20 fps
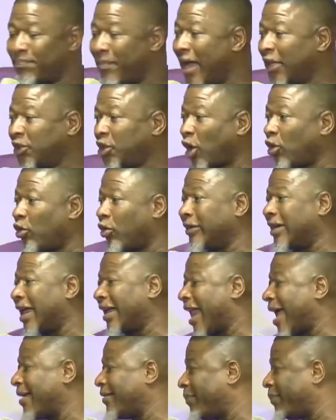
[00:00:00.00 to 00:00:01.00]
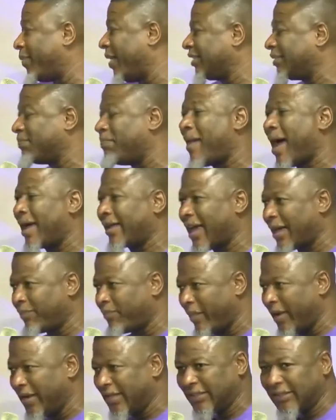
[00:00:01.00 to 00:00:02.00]
Make sure you underline the place,
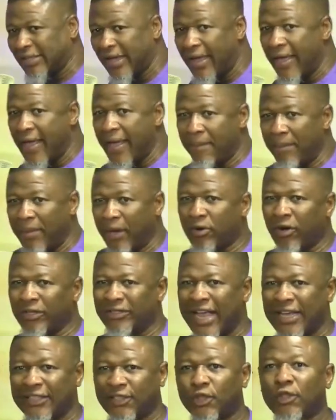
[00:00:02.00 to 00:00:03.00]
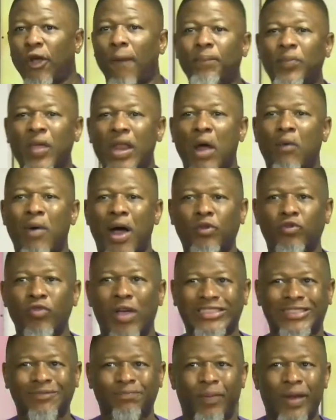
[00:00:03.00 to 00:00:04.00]
marketplace, because there is something I want to
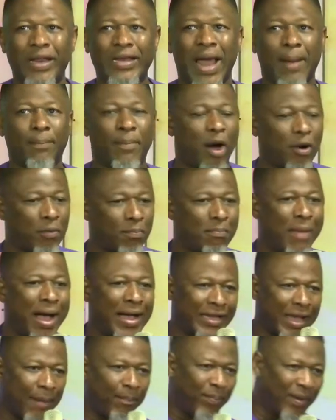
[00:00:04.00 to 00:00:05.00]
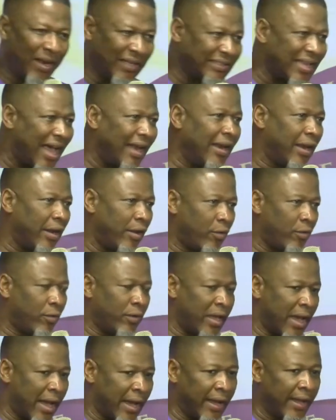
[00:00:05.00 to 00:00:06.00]
explain about marketplace. Hallelujah.